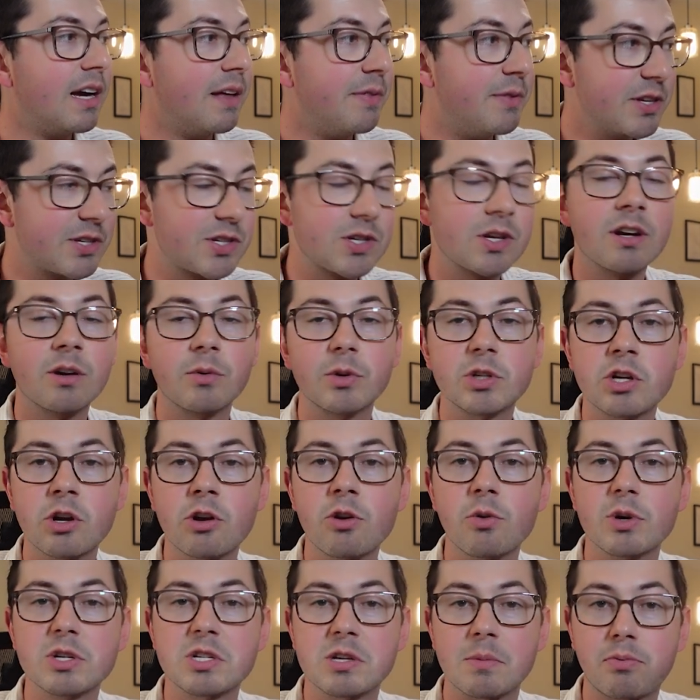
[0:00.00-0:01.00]
This is going to
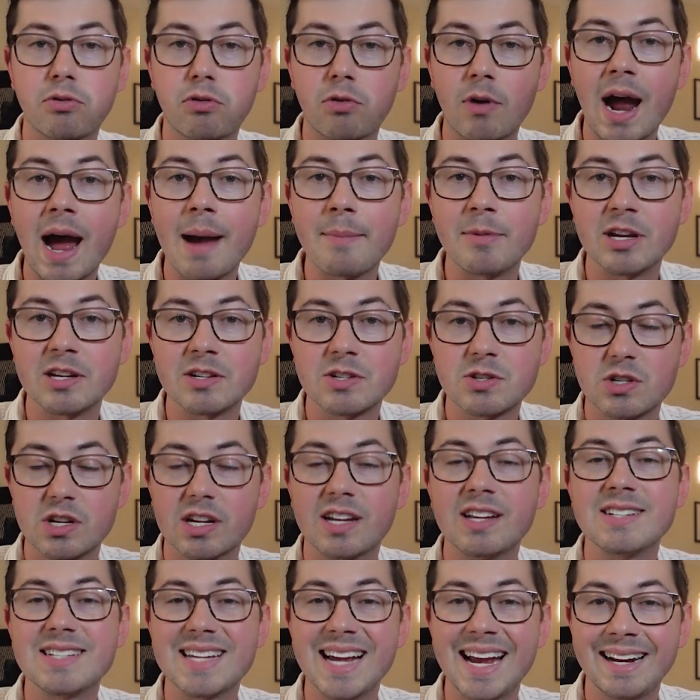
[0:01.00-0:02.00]
return to us a promise
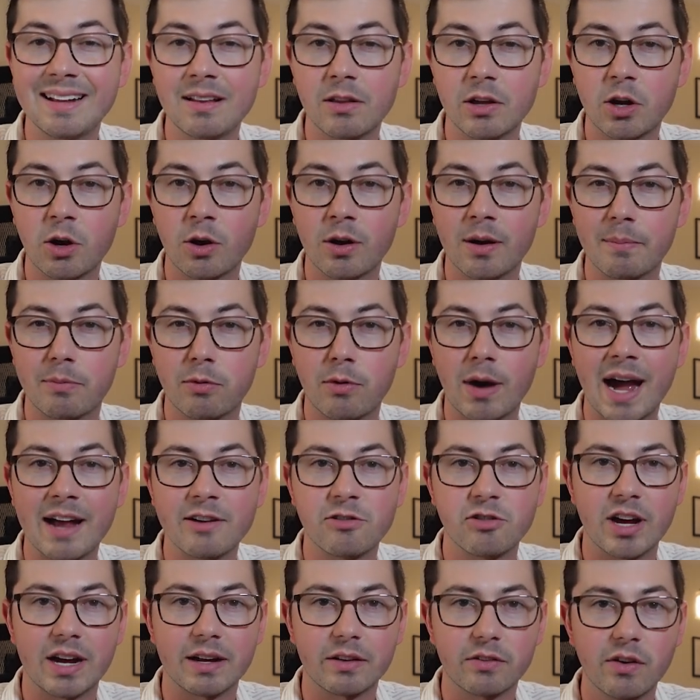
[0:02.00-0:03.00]
containing the current
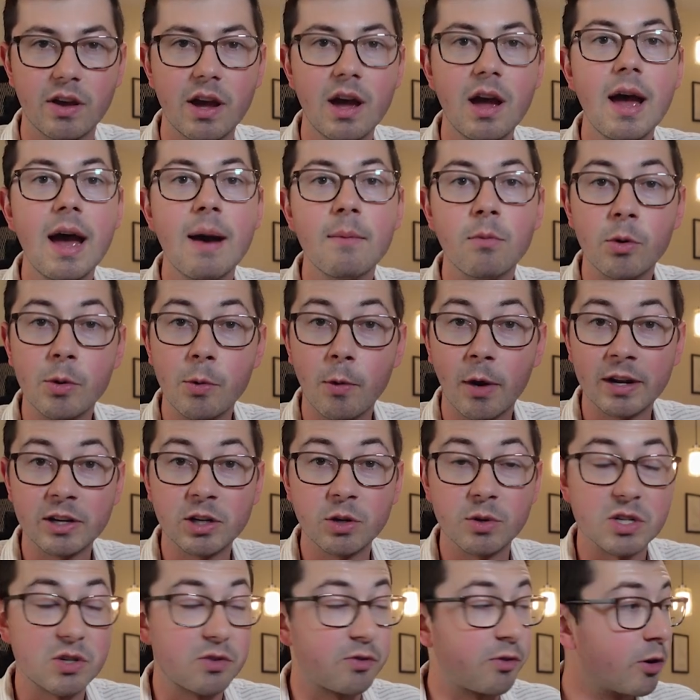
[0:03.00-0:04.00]
project. What we want to
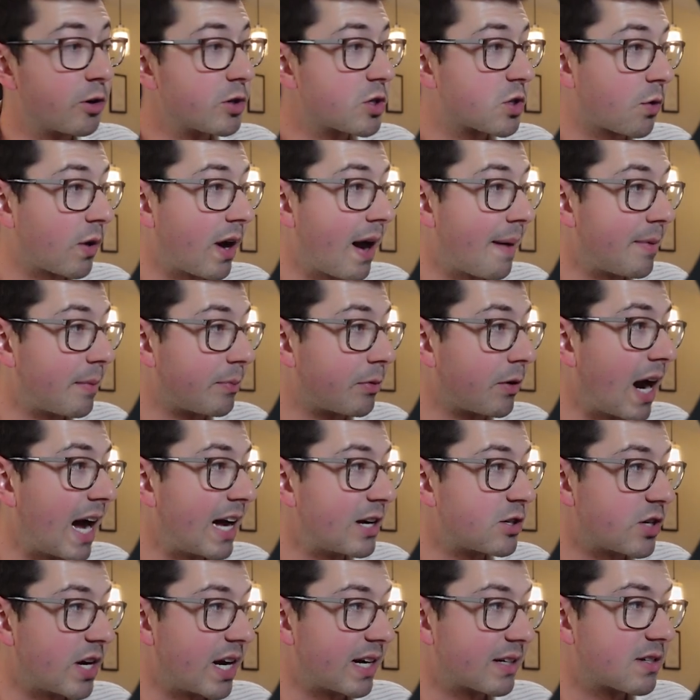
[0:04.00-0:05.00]
do is first grab the
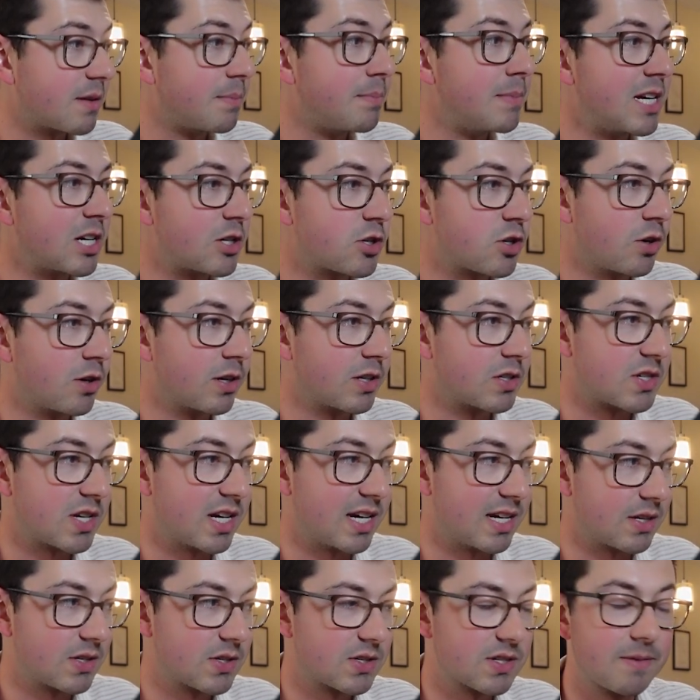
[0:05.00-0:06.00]
project, make sure it
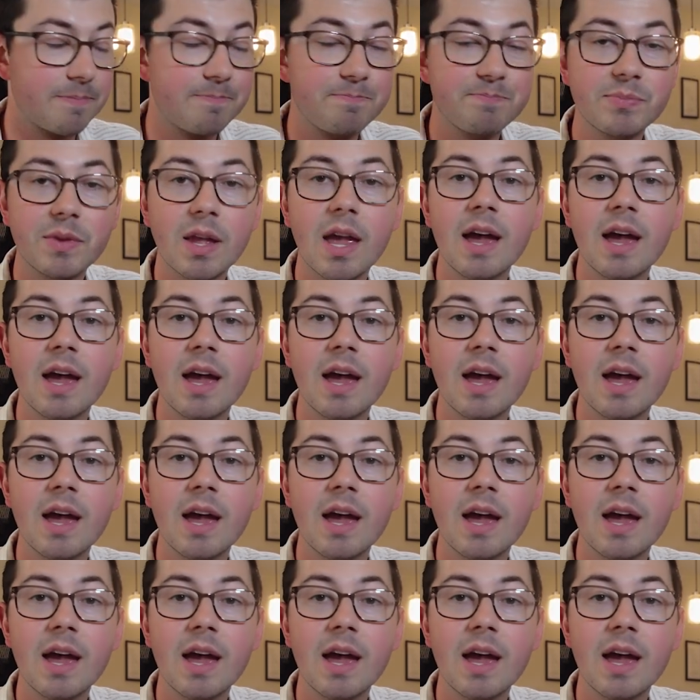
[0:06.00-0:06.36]
exists.